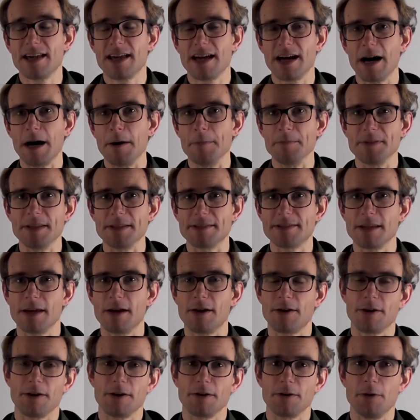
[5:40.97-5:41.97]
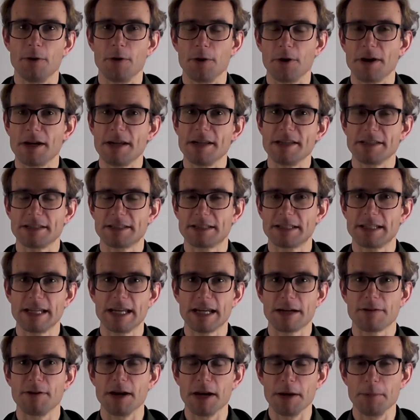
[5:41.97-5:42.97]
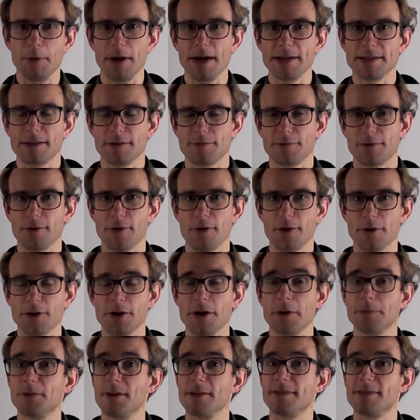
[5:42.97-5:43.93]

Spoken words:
or is equilibrated for long enough,